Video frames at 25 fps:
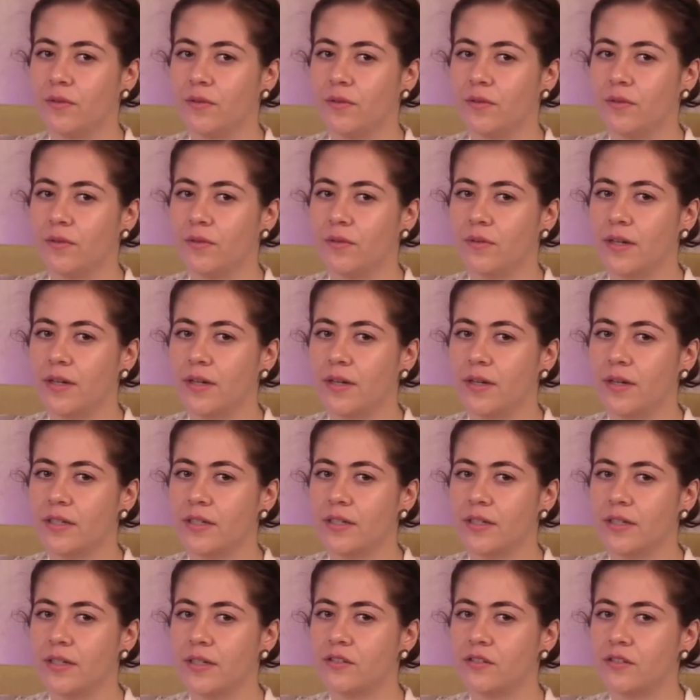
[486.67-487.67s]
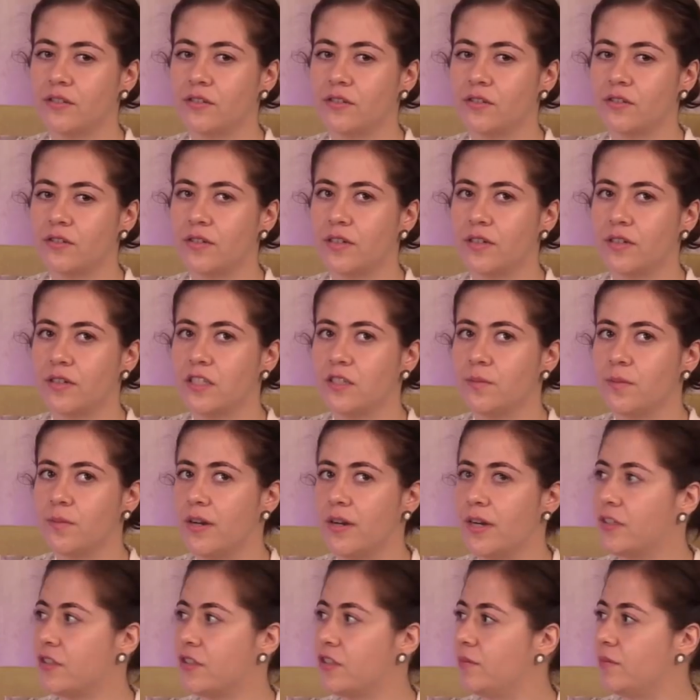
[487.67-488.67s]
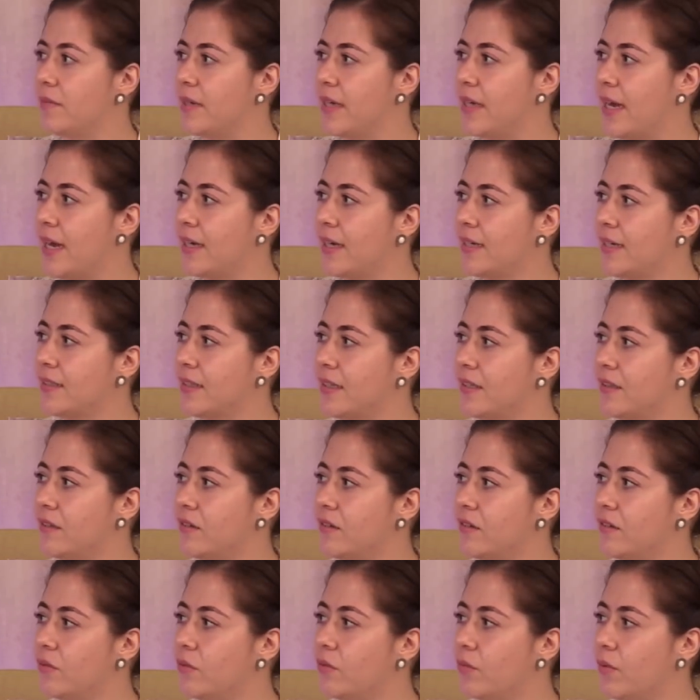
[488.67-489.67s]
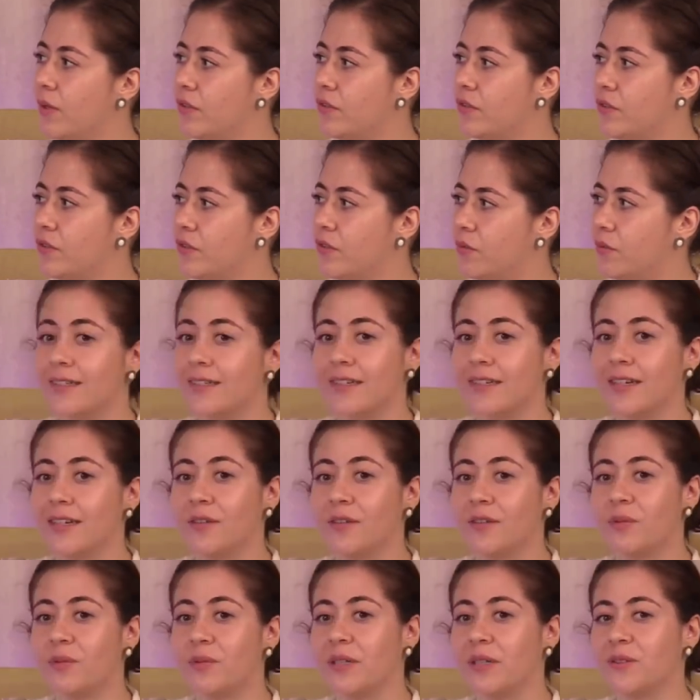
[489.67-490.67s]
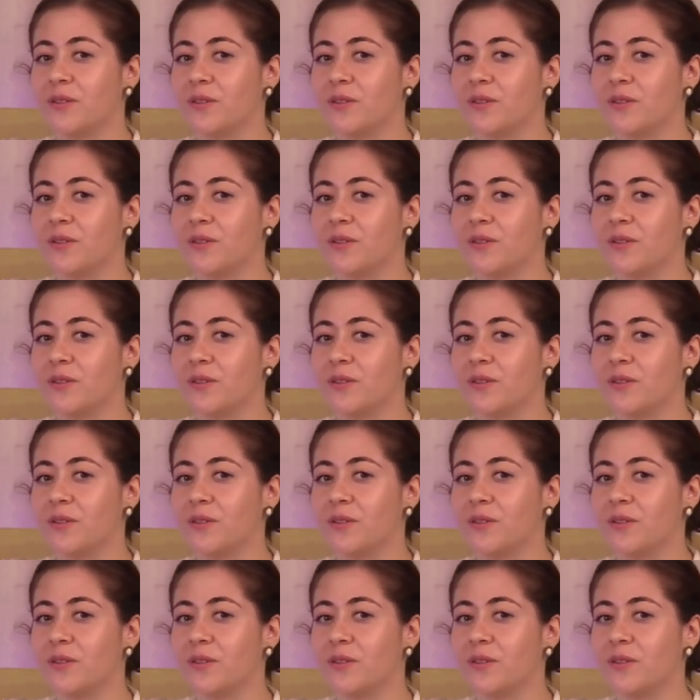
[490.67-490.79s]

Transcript: what's your inspiration behind it what do you want to